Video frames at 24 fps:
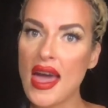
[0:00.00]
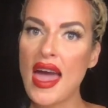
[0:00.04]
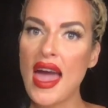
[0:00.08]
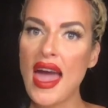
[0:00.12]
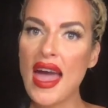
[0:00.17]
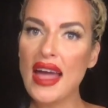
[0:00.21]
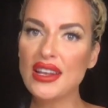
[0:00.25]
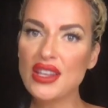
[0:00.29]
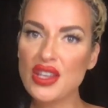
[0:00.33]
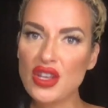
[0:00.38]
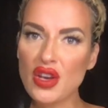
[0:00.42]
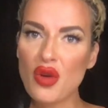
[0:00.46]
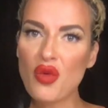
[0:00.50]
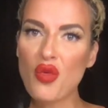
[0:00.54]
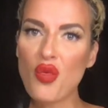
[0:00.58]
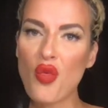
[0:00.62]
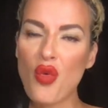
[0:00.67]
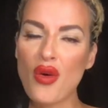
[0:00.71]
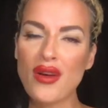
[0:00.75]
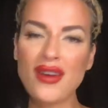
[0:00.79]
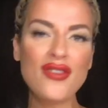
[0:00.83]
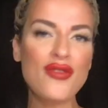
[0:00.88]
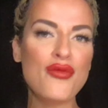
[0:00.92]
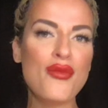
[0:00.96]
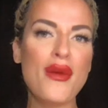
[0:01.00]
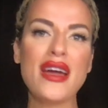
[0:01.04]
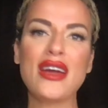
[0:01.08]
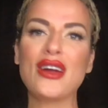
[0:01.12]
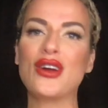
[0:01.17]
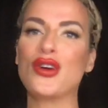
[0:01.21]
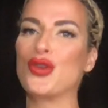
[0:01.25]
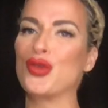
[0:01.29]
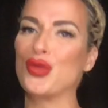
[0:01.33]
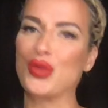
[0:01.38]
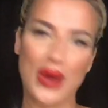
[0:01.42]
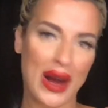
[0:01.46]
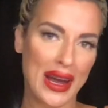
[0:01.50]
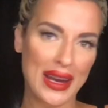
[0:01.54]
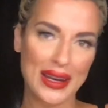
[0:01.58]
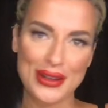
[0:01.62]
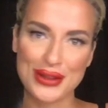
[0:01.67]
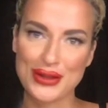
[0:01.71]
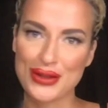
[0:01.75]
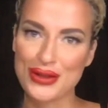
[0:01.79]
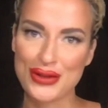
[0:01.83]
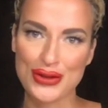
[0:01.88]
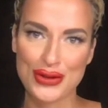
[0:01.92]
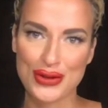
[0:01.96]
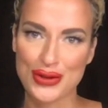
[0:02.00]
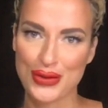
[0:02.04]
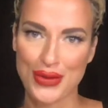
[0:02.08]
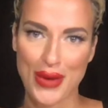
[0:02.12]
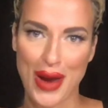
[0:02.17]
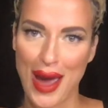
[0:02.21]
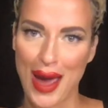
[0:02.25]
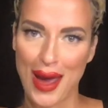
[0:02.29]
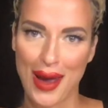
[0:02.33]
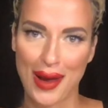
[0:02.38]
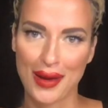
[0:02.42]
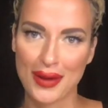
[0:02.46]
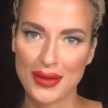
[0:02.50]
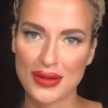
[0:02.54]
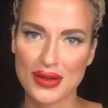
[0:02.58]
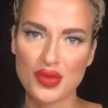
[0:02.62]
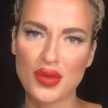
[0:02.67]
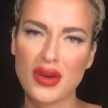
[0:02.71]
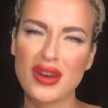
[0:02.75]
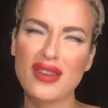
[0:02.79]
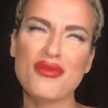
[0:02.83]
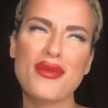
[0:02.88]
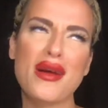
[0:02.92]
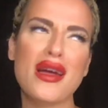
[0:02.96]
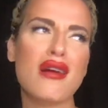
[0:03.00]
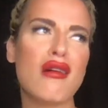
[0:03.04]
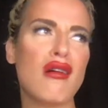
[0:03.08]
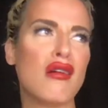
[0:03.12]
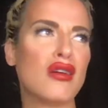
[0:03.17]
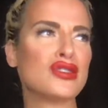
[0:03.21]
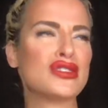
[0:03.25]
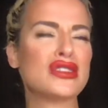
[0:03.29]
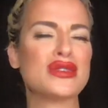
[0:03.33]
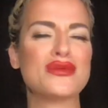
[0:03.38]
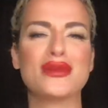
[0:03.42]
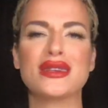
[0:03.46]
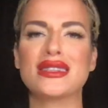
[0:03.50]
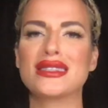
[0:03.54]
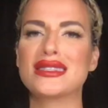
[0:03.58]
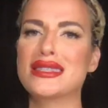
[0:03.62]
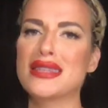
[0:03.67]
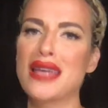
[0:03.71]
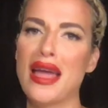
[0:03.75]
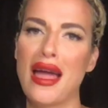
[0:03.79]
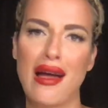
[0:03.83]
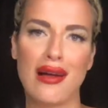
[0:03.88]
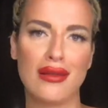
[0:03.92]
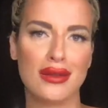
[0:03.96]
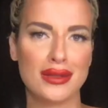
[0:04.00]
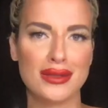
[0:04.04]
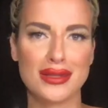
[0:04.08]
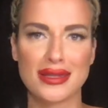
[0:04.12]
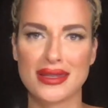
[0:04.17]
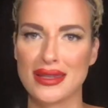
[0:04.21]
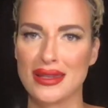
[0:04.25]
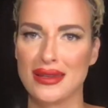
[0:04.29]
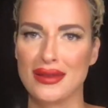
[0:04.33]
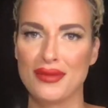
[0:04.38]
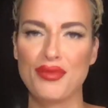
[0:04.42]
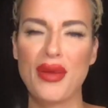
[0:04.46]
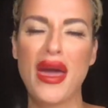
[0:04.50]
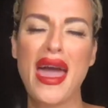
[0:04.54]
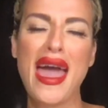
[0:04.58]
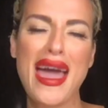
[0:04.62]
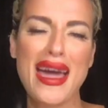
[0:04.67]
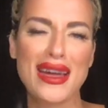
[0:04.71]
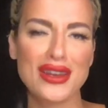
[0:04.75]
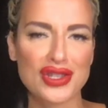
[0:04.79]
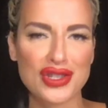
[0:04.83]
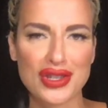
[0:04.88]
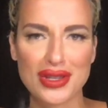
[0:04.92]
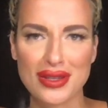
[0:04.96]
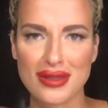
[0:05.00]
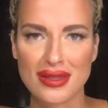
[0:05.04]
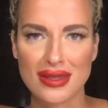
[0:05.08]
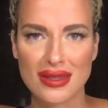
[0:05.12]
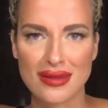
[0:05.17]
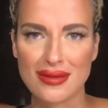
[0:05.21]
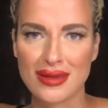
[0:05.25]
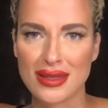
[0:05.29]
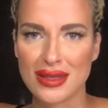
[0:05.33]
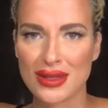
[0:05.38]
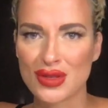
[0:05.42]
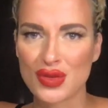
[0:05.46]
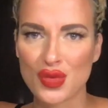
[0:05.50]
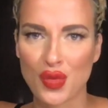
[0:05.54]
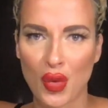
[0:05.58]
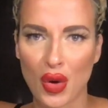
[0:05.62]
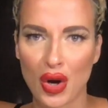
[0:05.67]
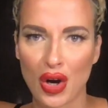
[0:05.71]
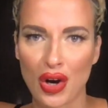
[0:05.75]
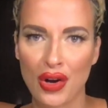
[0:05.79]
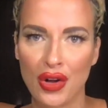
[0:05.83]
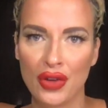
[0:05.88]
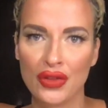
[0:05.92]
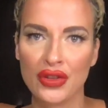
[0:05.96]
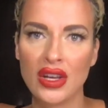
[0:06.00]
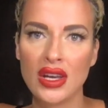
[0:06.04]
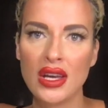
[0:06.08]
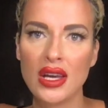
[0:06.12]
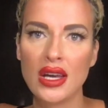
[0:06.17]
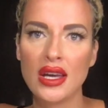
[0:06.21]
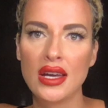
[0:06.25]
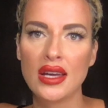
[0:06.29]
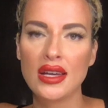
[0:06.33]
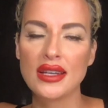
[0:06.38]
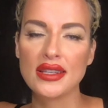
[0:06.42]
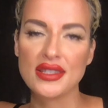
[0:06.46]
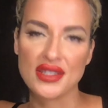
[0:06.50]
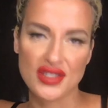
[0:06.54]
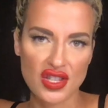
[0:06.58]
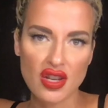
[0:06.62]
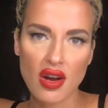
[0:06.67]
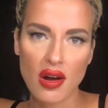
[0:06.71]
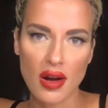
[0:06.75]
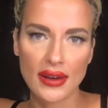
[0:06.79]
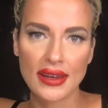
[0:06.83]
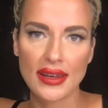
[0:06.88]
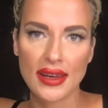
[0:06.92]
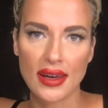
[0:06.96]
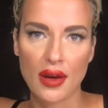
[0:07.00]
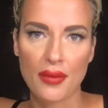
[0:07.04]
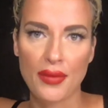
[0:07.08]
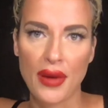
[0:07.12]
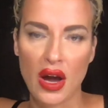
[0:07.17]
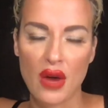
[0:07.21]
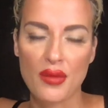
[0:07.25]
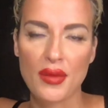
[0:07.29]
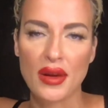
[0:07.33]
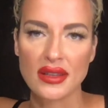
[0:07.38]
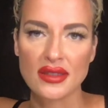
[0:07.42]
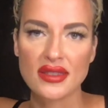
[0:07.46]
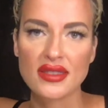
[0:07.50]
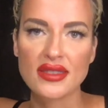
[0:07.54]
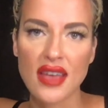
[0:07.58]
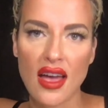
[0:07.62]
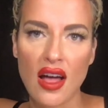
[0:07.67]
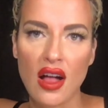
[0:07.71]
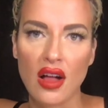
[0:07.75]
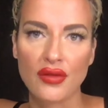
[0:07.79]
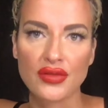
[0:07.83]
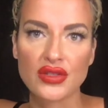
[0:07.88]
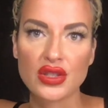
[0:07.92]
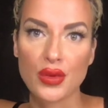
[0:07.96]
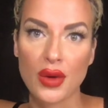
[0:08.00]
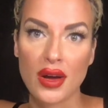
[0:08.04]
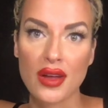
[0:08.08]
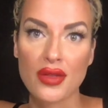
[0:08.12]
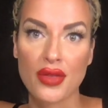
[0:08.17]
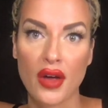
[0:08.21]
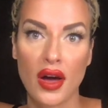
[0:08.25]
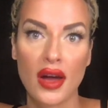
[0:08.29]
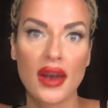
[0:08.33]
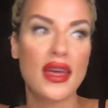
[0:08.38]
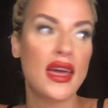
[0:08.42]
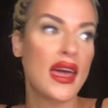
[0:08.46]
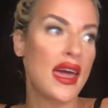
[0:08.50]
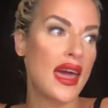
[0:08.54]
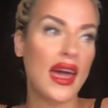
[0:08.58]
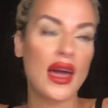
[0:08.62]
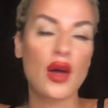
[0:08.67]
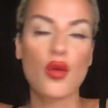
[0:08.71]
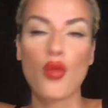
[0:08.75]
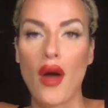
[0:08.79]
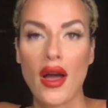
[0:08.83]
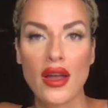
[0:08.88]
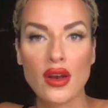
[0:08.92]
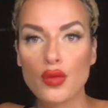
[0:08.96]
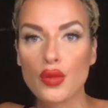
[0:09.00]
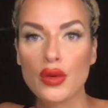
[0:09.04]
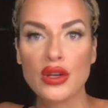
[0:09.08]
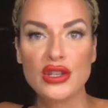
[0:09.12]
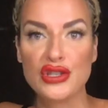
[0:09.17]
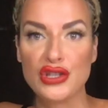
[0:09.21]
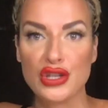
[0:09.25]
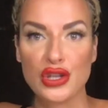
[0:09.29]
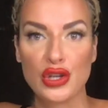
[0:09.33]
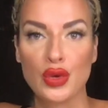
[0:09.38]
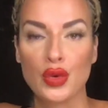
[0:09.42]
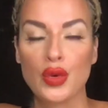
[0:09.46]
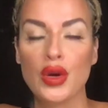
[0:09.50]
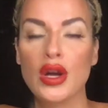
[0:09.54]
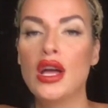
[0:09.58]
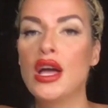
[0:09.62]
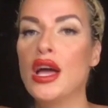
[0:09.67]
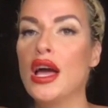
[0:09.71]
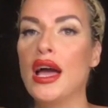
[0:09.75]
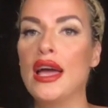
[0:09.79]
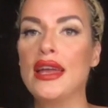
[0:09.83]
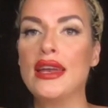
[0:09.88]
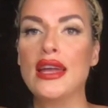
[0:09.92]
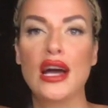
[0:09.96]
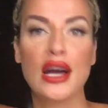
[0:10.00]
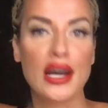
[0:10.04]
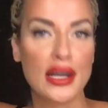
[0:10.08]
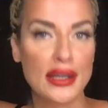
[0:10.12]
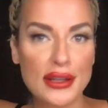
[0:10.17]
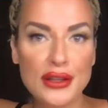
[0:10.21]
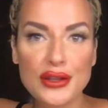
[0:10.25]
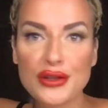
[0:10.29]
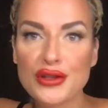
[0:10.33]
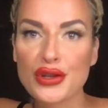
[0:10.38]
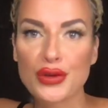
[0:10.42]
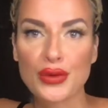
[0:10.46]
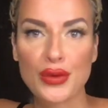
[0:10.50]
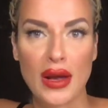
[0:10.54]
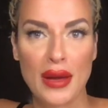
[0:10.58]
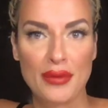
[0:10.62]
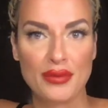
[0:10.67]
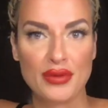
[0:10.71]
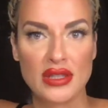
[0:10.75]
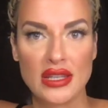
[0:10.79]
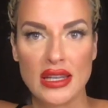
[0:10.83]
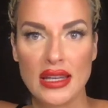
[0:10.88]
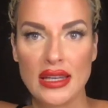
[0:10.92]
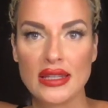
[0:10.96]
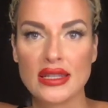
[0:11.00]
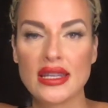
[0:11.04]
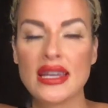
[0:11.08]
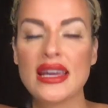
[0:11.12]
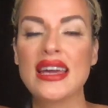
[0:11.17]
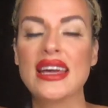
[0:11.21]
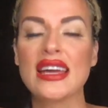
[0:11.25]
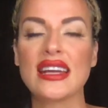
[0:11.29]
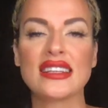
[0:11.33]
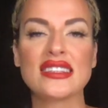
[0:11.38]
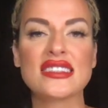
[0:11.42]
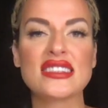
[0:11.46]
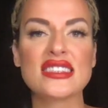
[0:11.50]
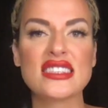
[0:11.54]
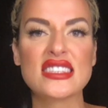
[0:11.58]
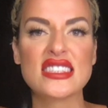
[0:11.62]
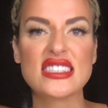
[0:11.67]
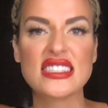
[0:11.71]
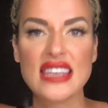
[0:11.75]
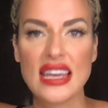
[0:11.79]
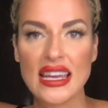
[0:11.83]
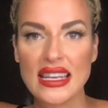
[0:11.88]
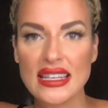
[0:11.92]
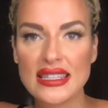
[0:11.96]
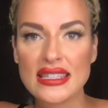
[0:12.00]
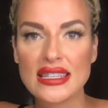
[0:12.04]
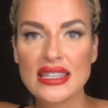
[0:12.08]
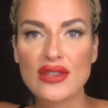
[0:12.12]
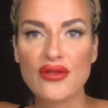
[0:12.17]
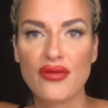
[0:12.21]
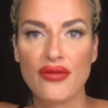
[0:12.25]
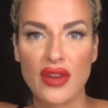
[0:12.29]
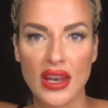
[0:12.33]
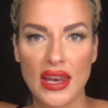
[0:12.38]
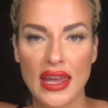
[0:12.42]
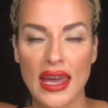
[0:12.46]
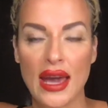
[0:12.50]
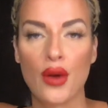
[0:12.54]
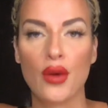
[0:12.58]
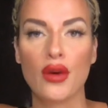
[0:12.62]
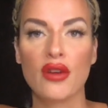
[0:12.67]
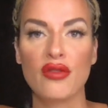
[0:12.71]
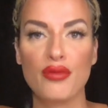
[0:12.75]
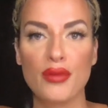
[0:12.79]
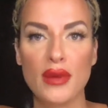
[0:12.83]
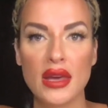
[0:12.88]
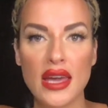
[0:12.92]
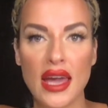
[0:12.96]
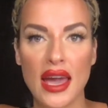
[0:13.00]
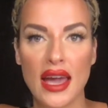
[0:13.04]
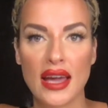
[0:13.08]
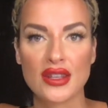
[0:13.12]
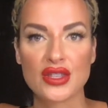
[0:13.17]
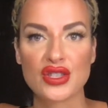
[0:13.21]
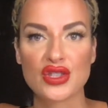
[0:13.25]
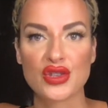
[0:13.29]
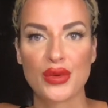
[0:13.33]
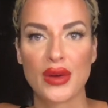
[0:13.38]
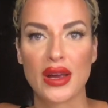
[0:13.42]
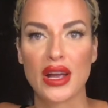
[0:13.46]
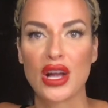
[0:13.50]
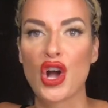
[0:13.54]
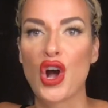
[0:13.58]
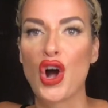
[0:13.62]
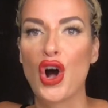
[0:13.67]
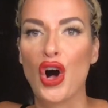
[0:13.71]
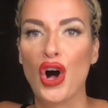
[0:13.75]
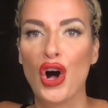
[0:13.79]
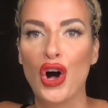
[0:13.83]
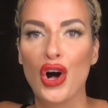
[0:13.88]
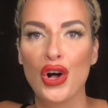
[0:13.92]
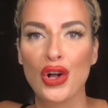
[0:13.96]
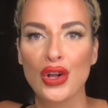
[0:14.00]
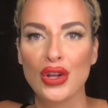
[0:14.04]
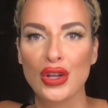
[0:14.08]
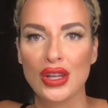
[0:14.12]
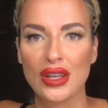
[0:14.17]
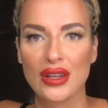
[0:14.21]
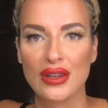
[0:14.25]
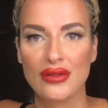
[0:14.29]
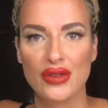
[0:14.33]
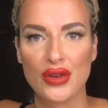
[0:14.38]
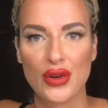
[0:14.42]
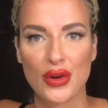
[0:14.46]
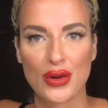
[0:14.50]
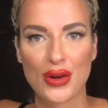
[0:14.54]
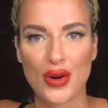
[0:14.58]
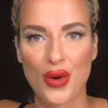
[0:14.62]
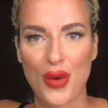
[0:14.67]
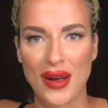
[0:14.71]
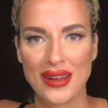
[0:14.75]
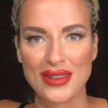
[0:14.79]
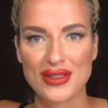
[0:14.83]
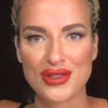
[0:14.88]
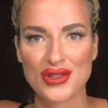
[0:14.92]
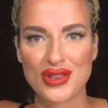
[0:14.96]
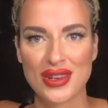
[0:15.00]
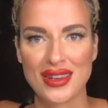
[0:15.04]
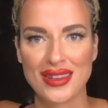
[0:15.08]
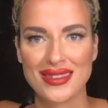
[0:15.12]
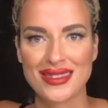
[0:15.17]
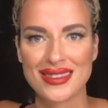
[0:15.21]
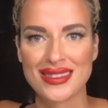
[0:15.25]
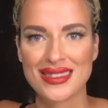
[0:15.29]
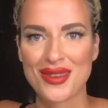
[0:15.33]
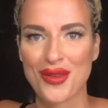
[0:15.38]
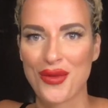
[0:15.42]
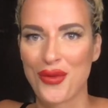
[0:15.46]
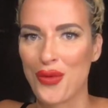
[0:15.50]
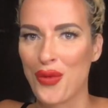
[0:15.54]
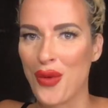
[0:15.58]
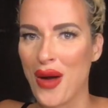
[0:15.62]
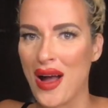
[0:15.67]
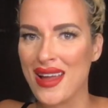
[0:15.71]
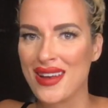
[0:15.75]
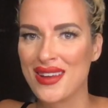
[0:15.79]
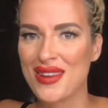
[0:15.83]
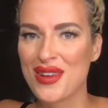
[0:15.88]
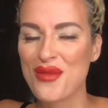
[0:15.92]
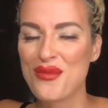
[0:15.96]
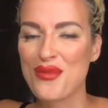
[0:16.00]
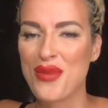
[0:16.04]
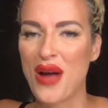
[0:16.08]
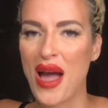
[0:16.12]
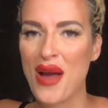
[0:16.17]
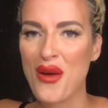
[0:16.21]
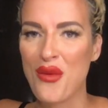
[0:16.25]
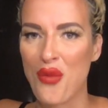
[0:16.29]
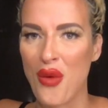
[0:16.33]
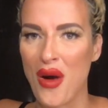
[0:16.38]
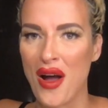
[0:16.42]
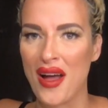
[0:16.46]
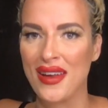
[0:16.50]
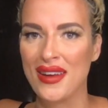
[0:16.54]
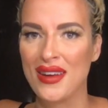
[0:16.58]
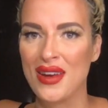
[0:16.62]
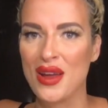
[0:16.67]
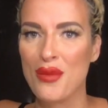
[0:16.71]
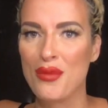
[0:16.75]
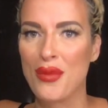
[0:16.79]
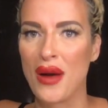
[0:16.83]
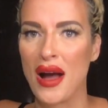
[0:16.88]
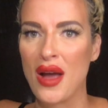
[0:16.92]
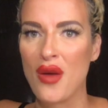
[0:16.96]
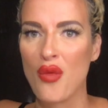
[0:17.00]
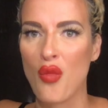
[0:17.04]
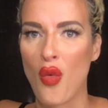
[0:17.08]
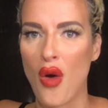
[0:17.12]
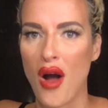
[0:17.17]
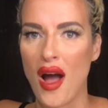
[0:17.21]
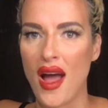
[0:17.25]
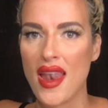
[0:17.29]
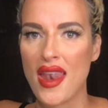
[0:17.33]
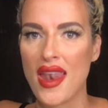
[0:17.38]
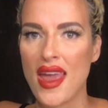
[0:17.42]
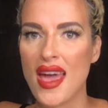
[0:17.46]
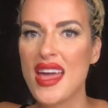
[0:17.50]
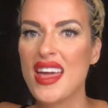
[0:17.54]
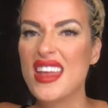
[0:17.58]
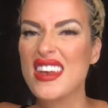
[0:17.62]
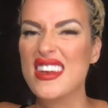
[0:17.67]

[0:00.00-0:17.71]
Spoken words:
And one of my greatest strengths, one of my ultimate talents and passions in this world is talking about myself. So I thought, hey, why don't we do an uninterrupted, extended video of me answering all of your questions, one by one by one.